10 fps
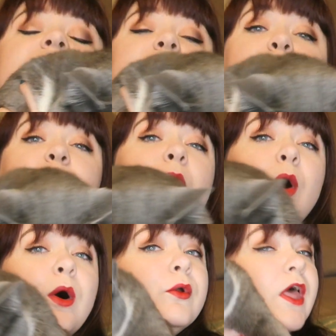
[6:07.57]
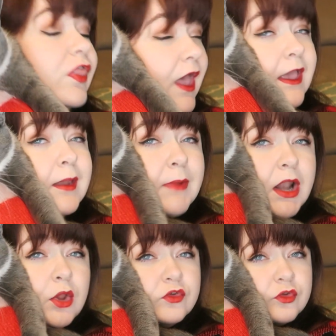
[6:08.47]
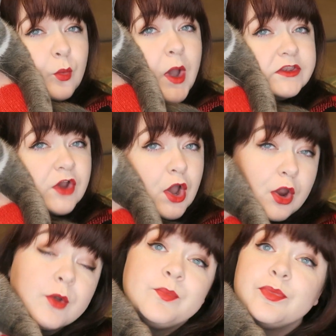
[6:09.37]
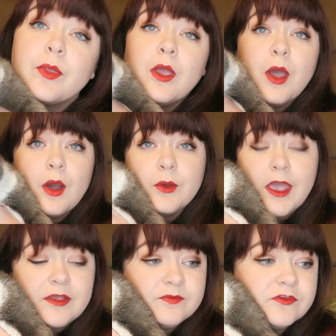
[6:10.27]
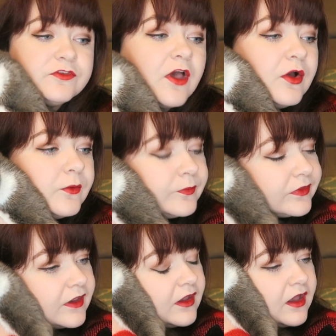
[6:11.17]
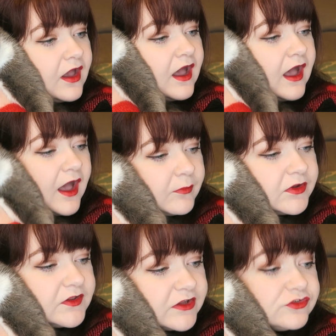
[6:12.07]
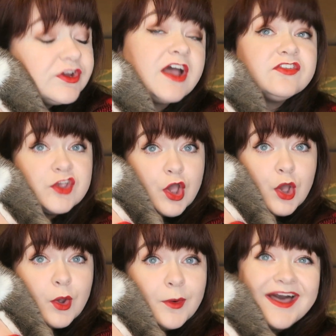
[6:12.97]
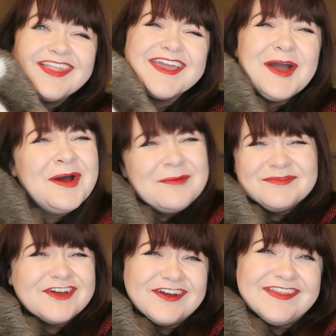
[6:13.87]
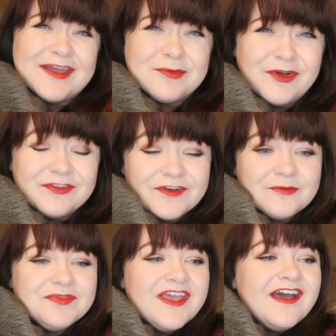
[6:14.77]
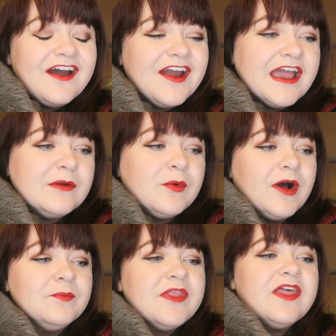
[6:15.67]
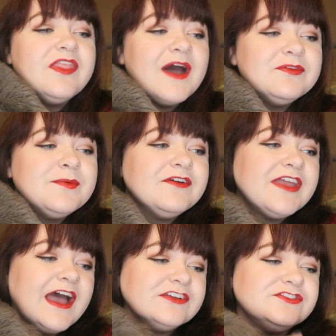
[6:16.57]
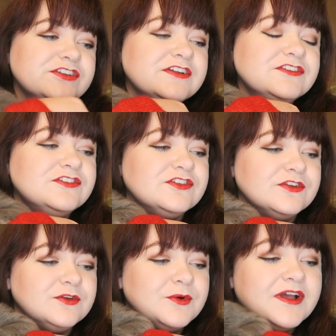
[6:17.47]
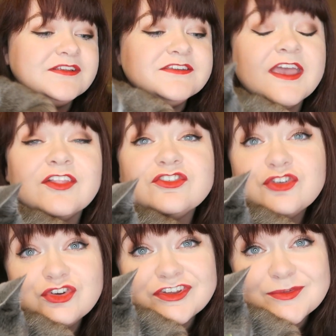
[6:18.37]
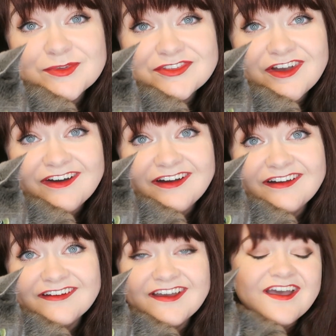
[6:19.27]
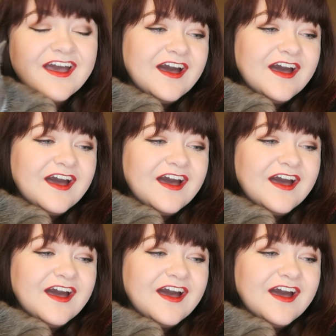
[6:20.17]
already pulled a thing in my new sweater. Okay, so I'm gonna let you guys go. I like how I'm talking like we're on the phone. All right, well, that was my reaction to Taylor's new Christmas song.